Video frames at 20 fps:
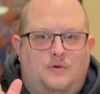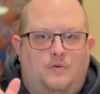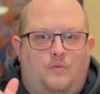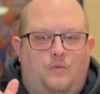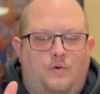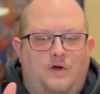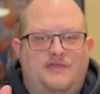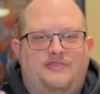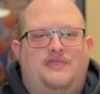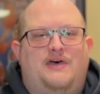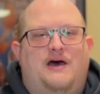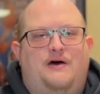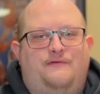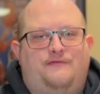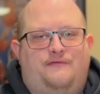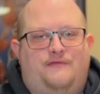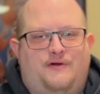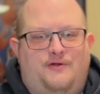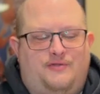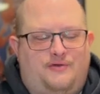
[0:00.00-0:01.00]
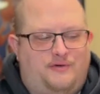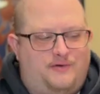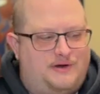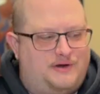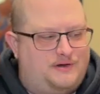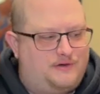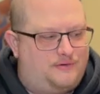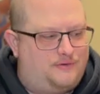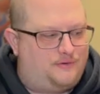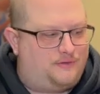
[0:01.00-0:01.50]
without further
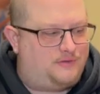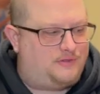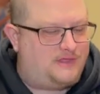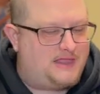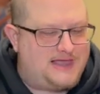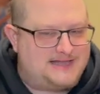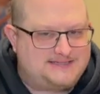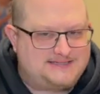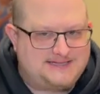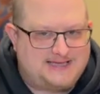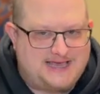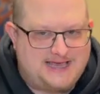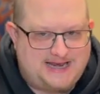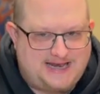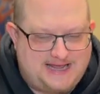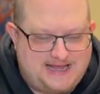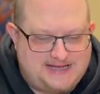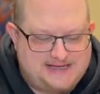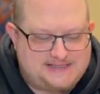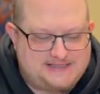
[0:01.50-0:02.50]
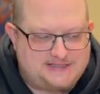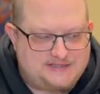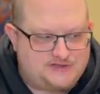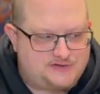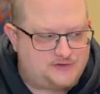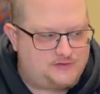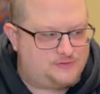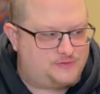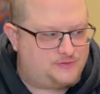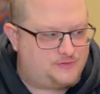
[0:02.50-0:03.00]
ado, let's get
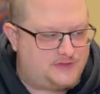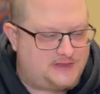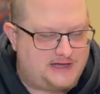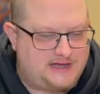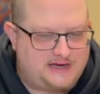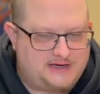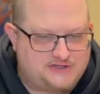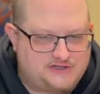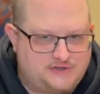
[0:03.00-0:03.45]
into the